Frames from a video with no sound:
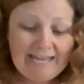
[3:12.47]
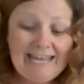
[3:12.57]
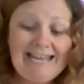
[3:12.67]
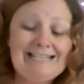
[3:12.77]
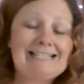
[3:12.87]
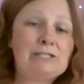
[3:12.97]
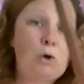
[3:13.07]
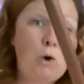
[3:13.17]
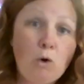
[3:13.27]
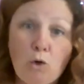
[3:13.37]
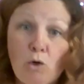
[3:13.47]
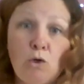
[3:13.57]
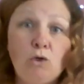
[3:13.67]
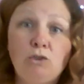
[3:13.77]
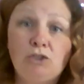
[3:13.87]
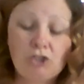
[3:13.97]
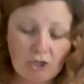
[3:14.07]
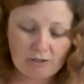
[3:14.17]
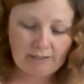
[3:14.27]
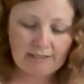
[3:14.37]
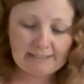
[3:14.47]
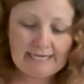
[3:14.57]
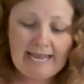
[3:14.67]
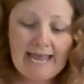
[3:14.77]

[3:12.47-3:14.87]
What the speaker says: It's all chocolate.